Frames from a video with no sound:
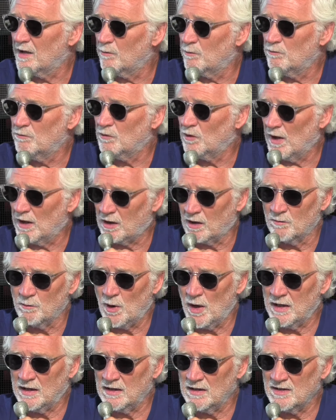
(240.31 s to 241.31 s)
had a
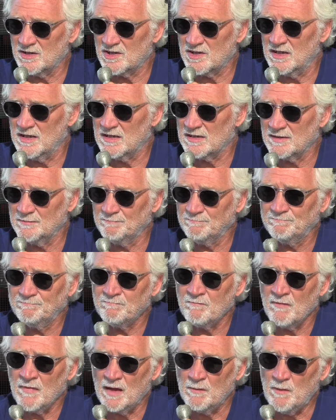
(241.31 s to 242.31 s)
record-breaking season,
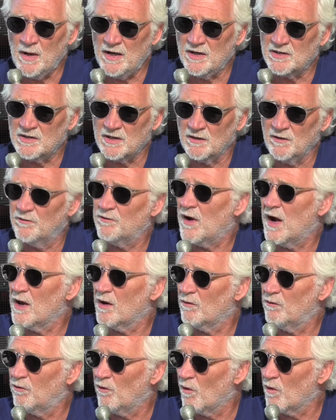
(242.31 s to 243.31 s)
made it to the
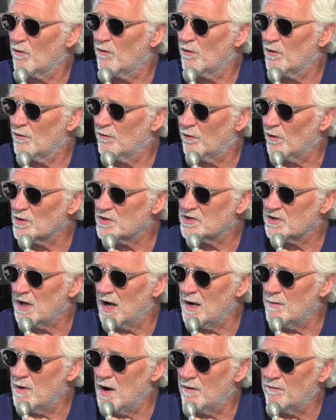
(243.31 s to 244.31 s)
Final Four for the first
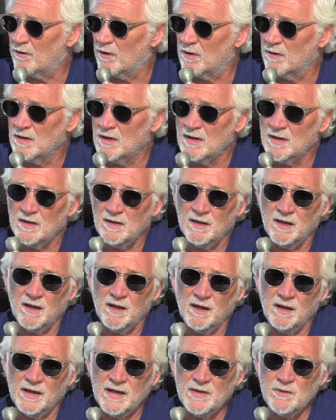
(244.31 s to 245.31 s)
time ever.
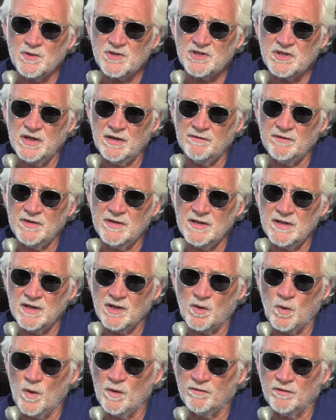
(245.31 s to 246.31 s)
Uh, he was given the
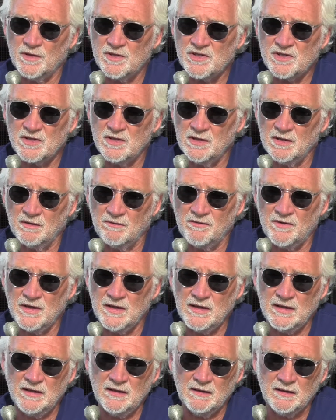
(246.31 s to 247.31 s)
equivalency of
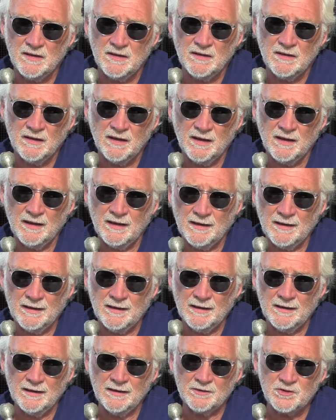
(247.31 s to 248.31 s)
the
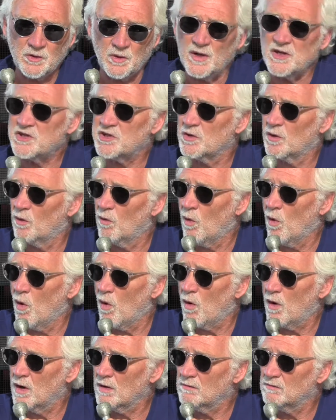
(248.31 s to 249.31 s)
uh, Tewaaraton
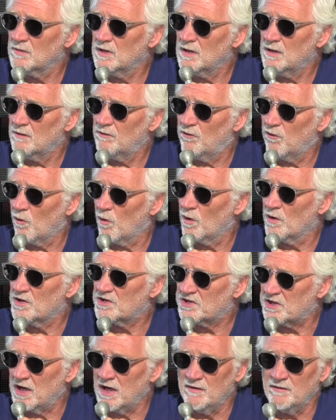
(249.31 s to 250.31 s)
award mm-hmm. for the
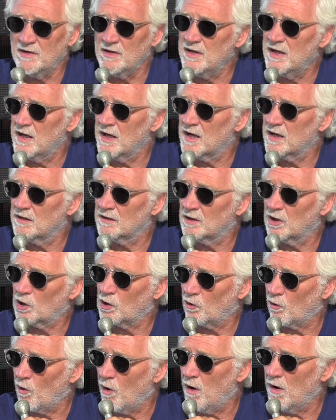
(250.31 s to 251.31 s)
state of Indiana in
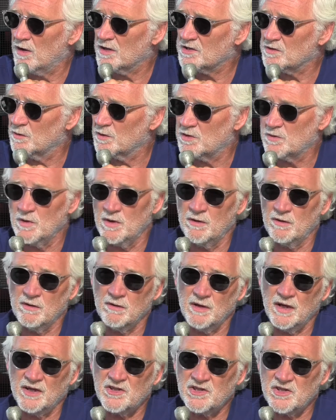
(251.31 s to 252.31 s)
lacrosse, which we
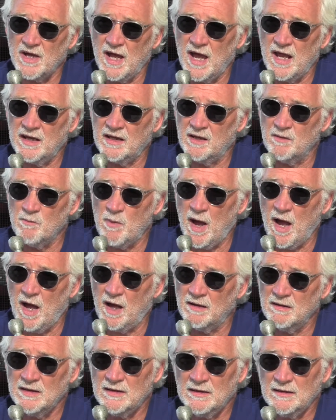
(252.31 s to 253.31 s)
were ecstatic
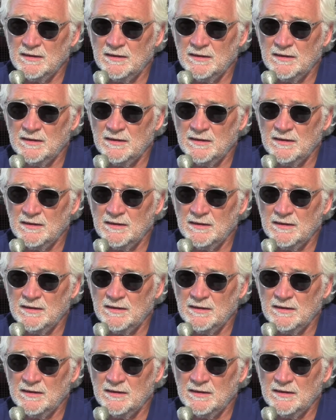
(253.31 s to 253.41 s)
about.